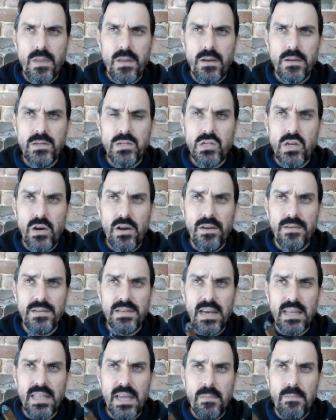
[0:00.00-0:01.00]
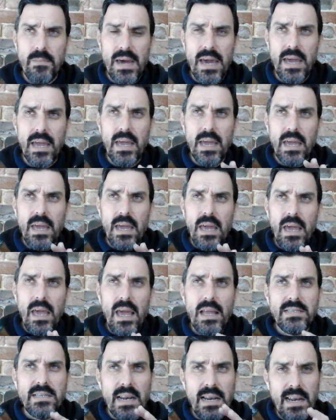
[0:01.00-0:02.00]
Sorry, take that back.
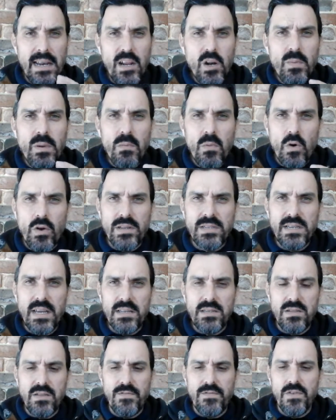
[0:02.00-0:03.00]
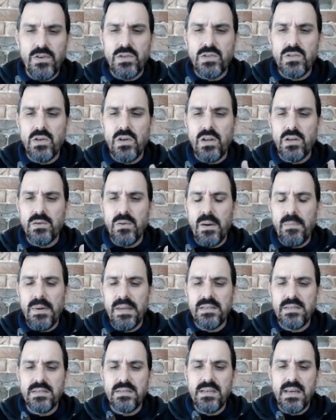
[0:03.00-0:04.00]
It's a little bit more intense than the first third, I meant
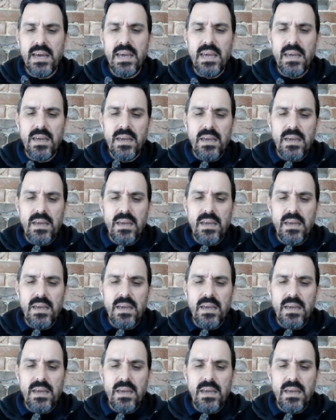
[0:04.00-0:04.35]
to say.